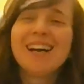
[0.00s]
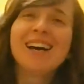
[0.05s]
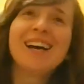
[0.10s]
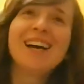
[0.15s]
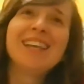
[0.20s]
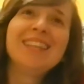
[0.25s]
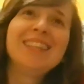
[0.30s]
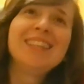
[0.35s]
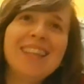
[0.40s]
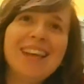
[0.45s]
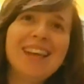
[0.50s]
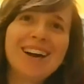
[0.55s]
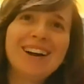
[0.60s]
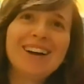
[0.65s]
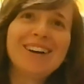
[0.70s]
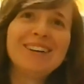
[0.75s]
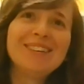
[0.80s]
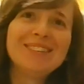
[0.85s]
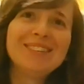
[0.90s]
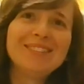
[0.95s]
Oh,
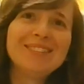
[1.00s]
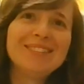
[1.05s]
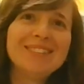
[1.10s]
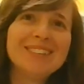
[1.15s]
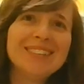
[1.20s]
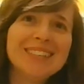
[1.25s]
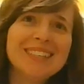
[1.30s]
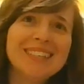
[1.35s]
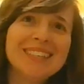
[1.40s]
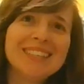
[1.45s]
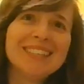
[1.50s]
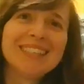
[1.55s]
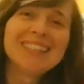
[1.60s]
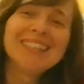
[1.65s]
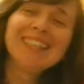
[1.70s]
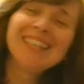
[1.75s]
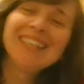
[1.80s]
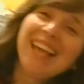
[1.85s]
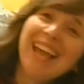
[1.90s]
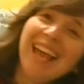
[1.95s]
love.
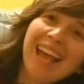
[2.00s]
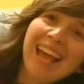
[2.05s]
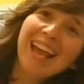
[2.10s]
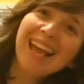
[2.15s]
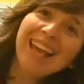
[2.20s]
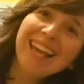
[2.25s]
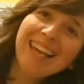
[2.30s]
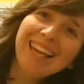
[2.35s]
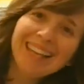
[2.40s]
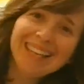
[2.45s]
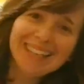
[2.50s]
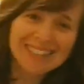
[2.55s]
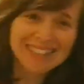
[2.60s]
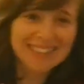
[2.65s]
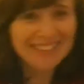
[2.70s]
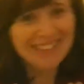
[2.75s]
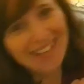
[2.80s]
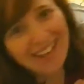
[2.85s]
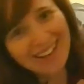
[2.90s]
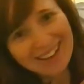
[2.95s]
Yay,
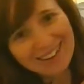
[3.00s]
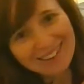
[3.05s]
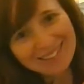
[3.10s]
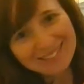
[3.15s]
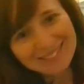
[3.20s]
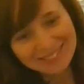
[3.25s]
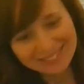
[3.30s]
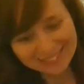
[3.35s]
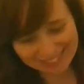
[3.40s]
love.